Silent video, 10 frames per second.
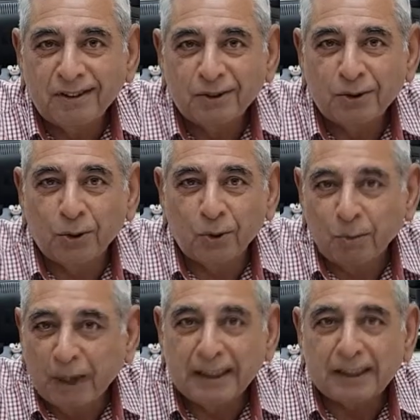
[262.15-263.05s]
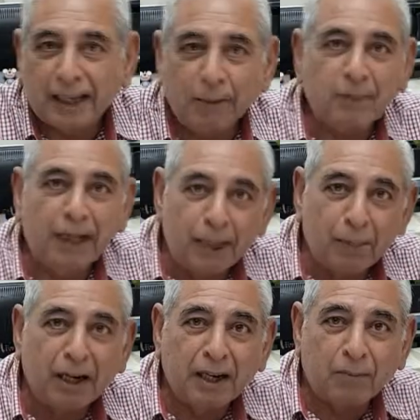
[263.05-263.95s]
So by the time the
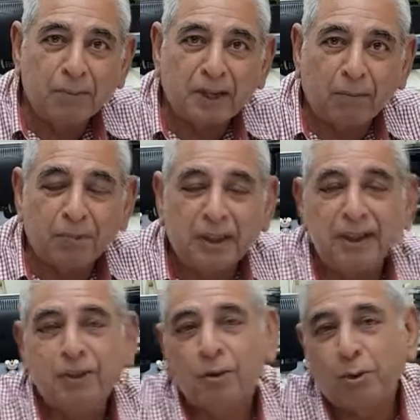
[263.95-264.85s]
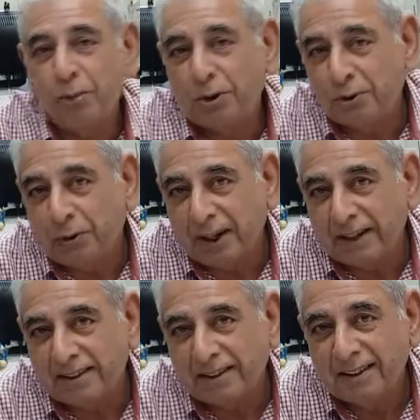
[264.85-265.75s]
label comes up, it's going to be too
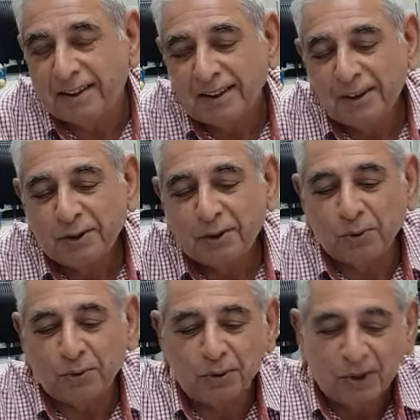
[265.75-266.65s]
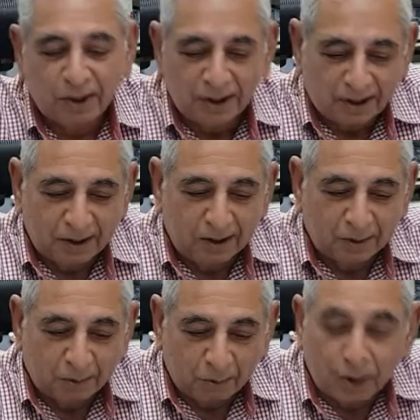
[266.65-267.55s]
late. So
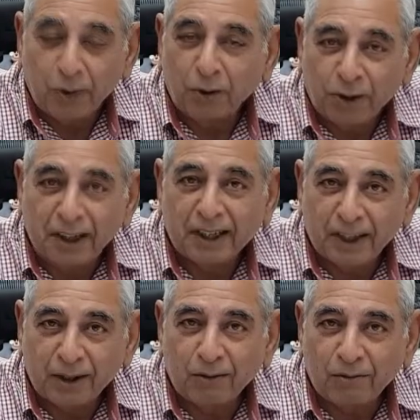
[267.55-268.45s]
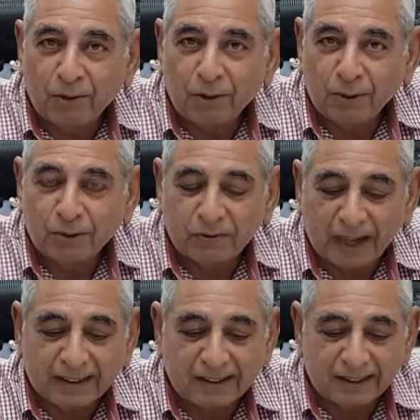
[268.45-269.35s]
we're going to take care of all those
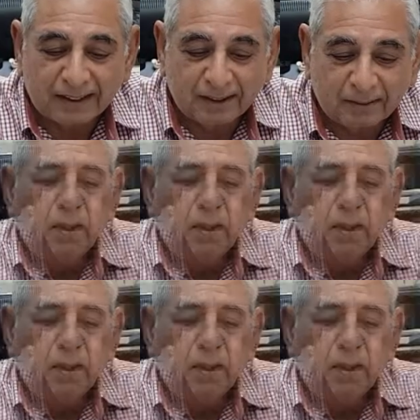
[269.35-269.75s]
factors.